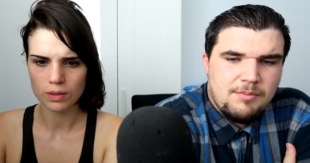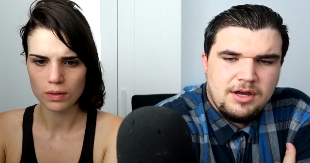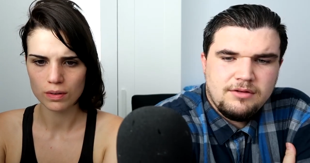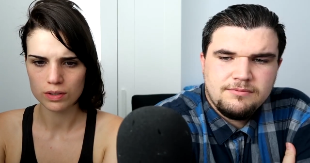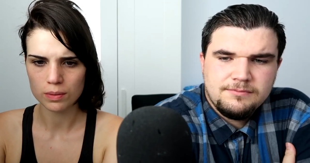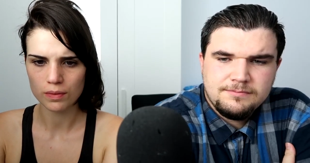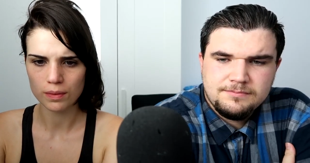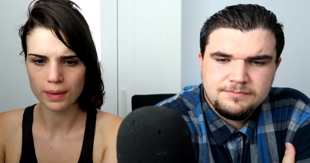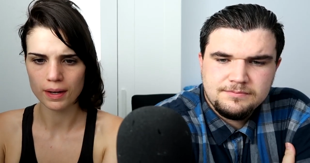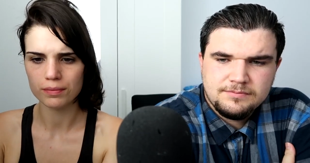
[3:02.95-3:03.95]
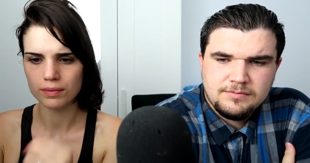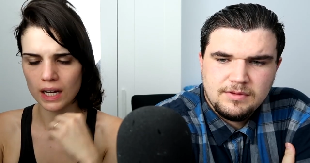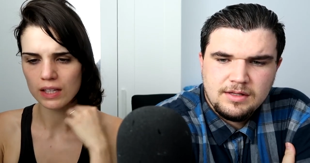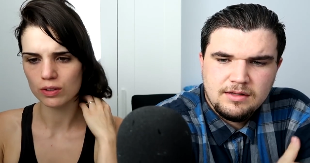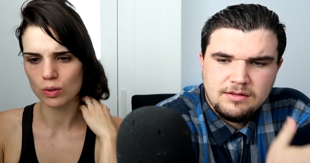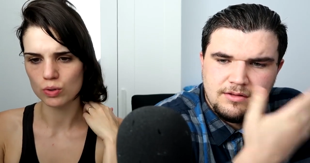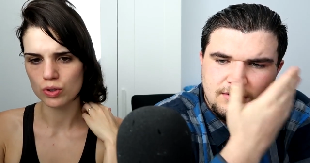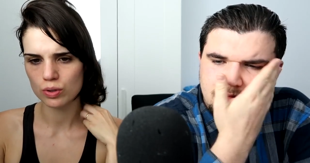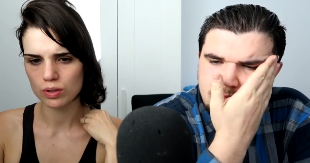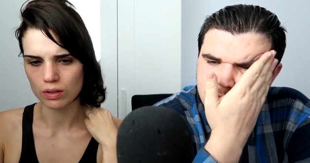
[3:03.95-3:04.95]
Speaker 1: I mean... Some of them have, had no
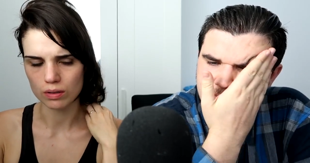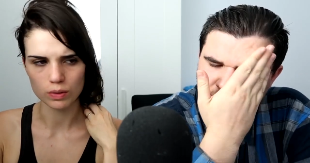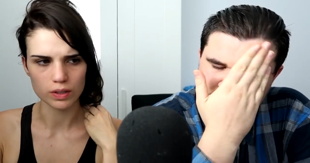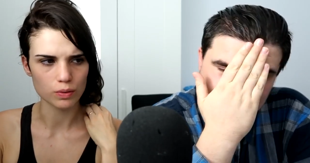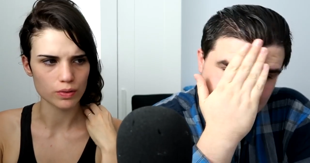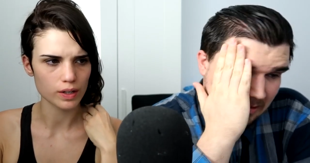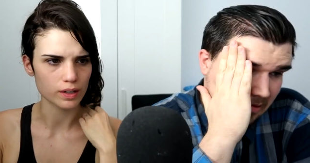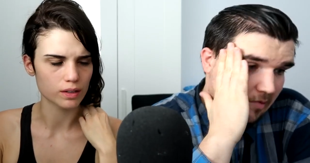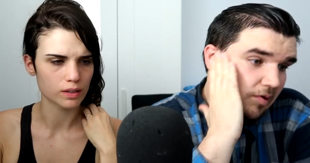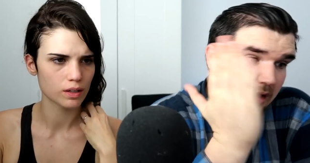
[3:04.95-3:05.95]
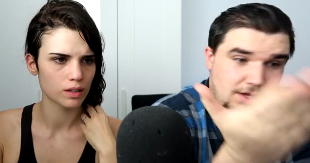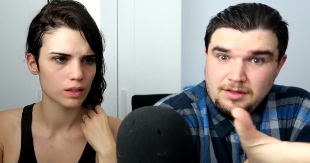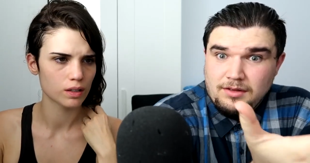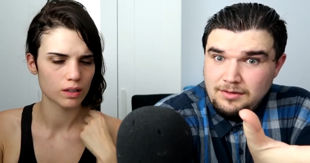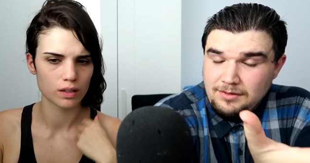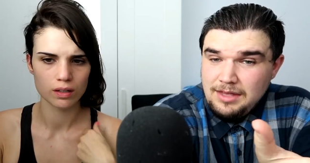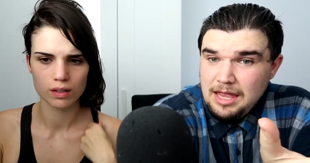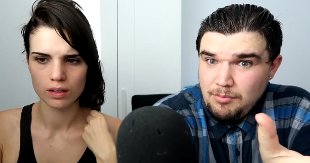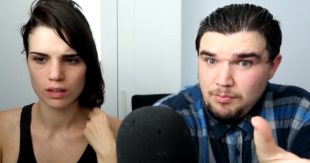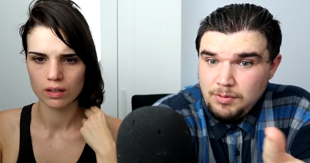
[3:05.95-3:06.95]
shoes on when they were running.
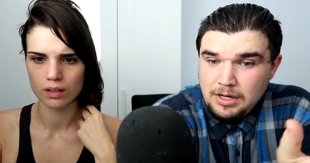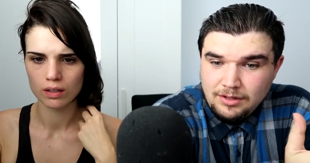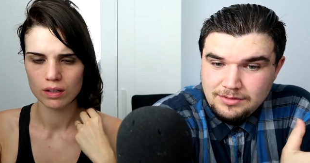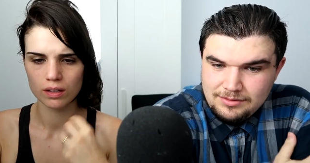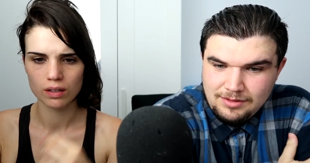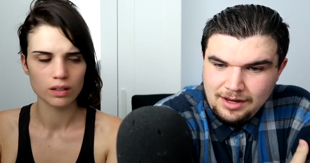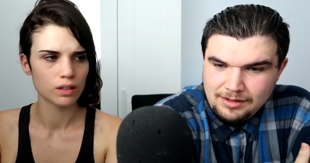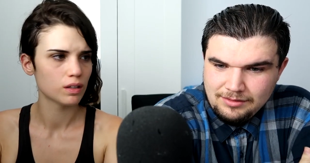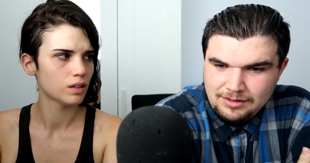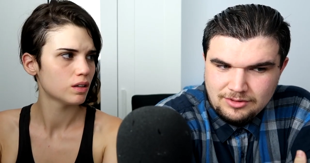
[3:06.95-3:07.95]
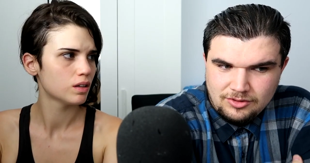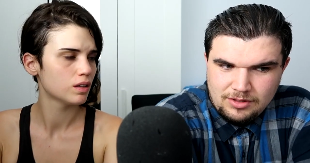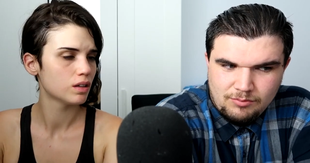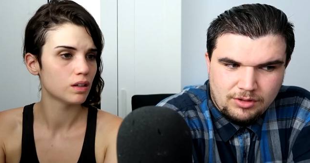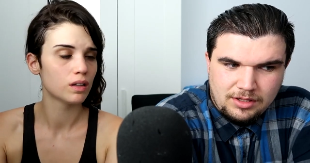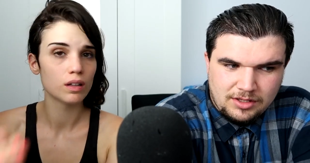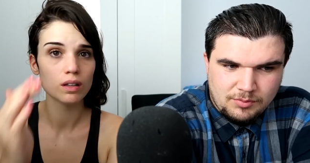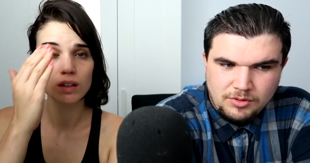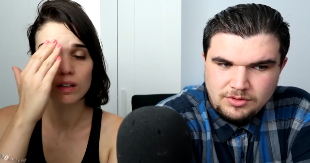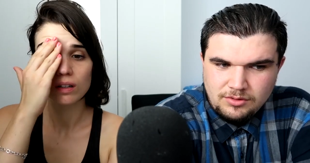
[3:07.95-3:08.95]
Speaker 2: Yeah, because like, literally, what are they
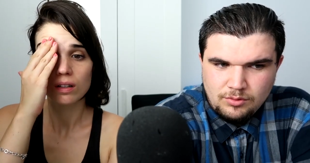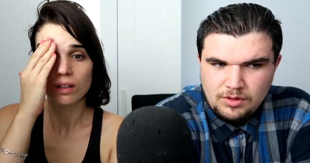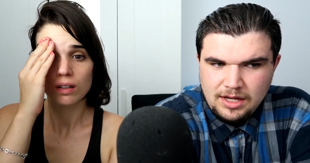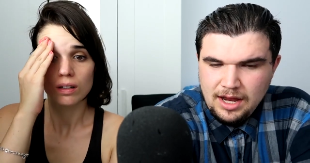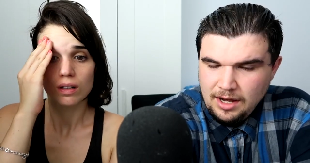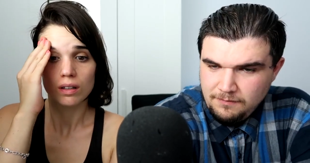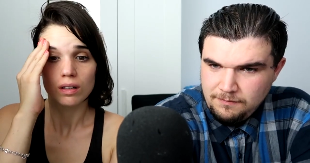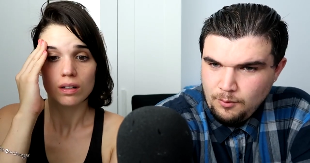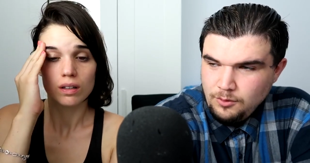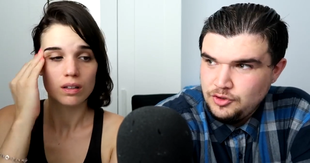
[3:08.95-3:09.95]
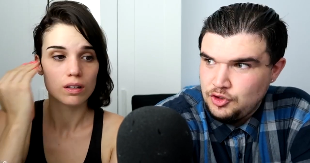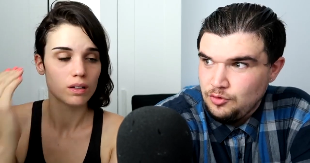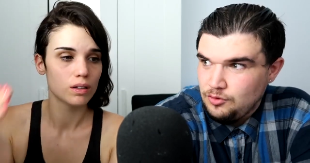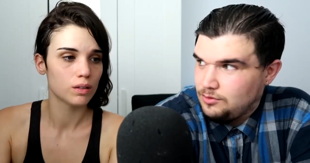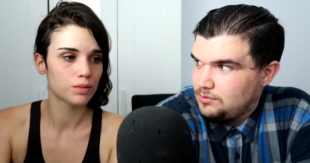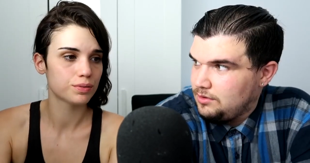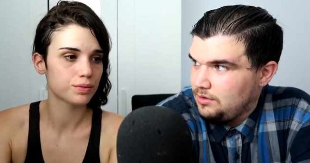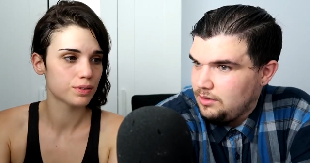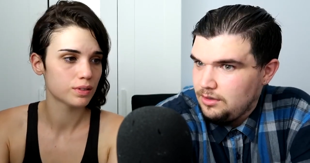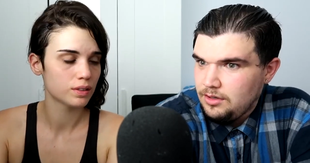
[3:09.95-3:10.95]
supposed to do? They can't afford shoes.
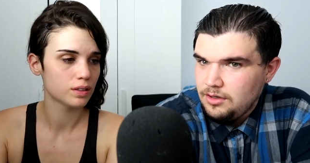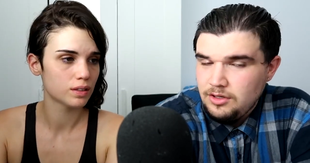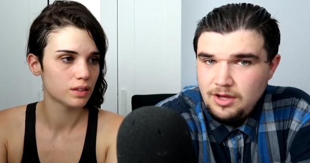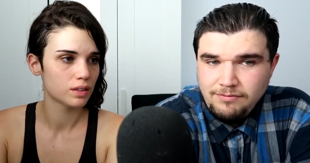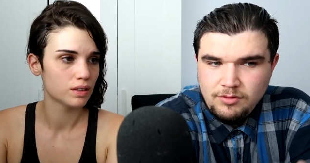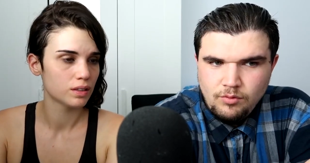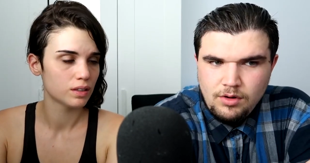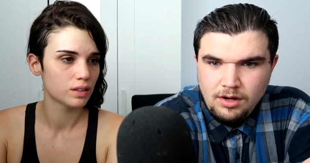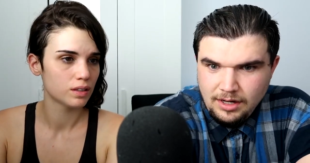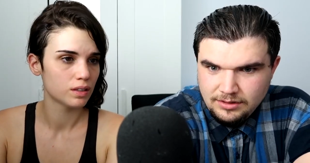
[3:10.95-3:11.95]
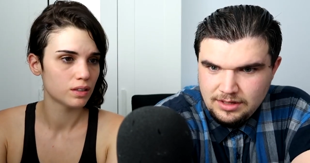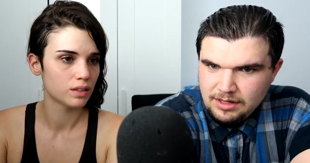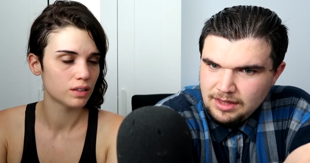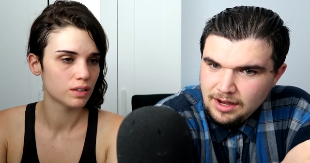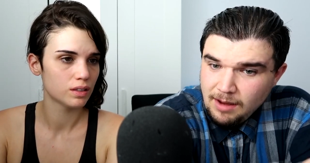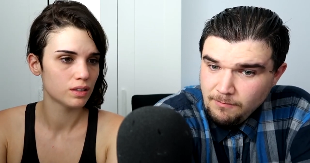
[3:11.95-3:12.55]
You have to realise, they, they